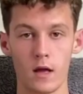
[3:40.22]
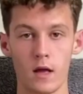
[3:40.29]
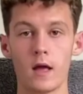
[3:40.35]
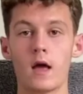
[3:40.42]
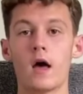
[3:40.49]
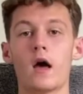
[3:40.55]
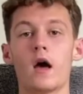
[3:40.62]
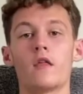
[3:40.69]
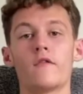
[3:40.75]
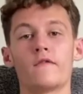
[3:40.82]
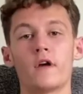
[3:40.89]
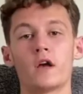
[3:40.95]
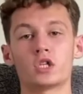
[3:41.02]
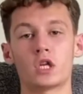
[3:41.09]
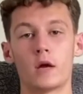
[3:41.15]
The
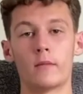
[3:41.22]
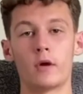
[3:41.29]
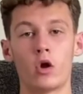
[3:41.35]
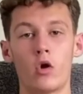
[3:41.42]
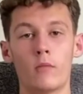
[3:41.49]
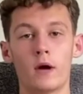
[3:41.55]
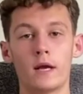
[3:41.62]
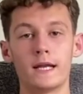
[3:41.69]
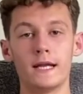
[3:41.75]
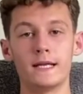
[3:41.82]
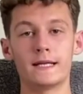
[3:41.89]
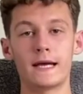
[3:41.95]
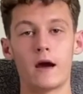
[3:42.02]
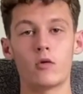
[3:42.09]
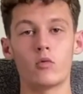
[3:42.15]
first time I got my knee
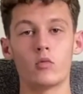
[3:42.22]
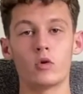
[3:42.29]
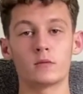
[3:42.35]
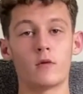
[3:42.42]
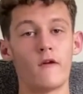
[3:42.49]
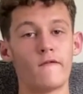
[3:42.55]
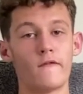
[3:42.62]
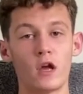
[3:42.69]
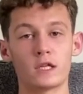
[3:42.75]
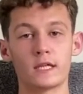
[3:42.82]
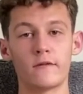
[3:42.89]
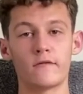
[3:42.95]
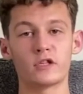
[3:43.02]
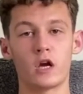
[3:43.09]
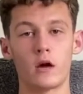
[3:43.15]
down was my first
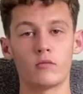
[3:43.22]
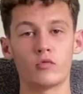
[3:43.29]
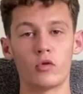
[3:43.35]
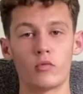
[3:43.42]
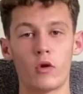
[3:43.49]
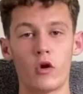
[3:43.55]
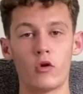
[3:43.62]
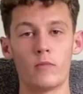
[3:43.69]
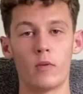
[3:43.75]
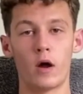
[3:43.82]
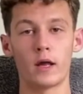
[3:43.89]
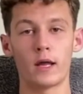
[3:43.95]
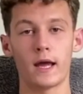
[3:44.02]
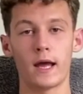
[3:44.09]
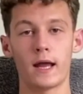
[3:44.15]
ever time on a road
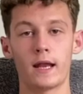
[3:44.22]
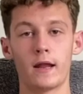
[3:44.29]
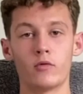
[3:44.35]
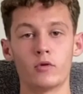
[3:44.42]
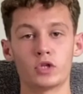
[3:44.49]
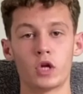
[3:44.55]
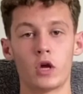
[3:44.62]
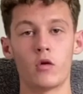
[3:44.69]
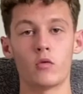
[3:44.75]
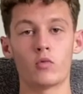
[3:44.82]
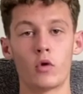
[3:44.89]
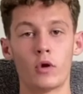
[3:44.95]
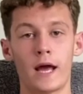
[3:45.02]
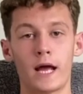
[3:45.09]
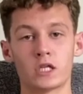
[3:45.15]
bike, and it was at
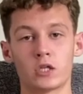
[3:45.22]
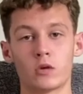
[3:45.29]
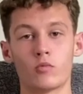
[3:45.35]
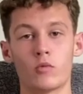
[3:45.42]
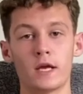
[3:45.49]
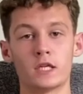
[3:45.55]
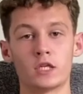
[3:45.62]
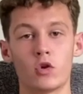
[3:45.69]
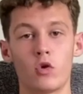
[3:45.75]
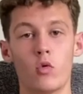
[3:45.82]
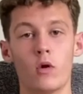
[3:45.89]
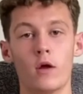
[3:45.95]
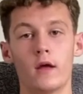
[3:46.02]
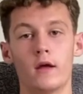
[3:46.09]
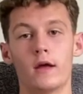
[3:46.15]
Ron Haslam Race
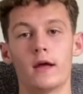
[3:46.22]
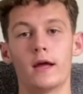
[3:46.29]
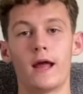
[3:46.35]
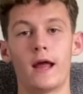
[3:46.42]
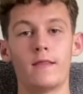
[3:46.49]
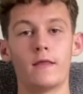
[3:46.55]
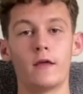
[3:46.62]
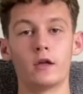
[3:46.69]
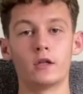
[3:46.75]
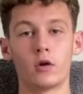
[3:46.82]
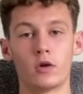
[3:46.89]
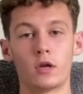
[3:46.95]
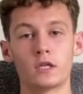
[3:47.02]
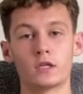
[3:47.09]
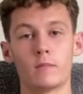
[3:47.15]
School in the
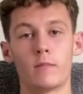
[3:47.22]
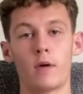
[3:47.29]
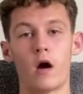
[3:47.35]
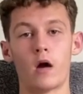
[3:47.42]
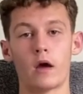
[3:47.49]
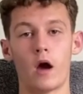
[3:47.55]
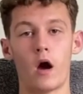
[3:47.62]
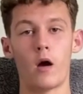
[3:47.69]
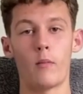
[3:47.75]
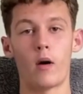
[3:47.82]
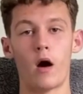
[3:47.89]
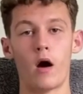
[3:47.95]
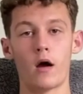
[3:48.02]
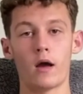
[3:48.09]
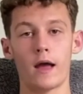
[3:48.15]
Donington Park car
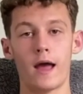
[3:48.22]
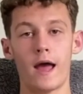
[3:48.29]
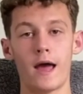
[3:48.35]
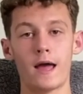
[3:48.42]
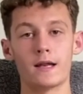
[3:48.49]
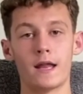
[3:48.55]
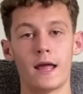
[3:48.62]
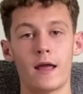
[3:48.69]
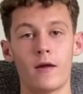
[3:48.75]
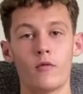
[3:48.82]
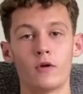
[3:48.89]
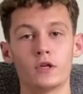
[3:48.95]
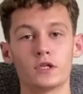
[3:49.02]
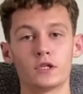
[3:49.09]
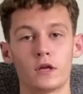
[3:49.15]
park, and it
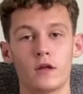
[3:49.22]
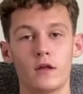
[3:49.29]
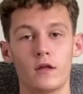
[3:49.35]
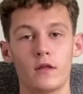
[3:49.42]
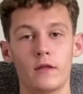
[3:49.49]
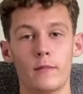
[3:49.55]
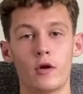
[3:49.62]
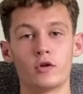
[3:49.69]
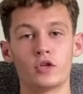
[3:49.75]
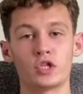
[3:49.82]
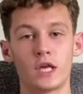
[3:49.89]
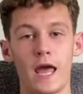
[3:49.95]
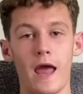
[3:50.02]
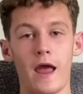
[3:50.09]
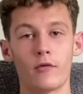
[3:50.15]
was the most
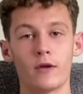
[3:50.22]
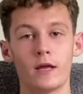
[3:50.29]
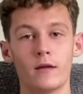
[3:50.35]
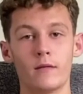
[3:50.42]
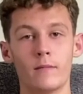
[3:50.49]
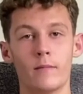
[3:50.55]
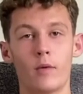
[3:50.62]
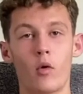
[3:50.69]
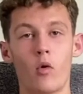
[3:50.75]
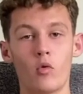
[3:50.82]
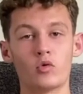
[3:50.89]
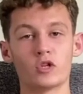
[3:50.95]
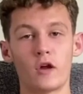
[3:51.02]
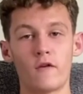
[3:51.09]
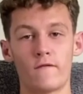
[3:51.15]
scary but
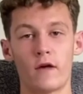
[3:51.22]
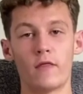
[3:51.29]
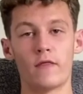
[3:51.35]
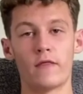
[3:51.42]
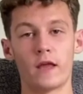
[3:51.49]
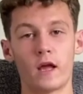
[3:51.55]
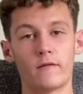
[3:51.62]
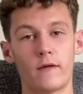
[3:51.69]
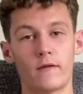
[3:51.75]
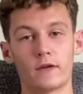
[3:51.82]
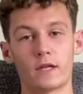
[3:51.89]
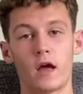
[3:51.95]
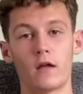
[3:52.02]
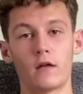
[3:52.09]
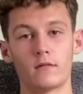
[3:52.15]
also fun thing I've ever
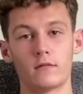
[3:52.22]
done.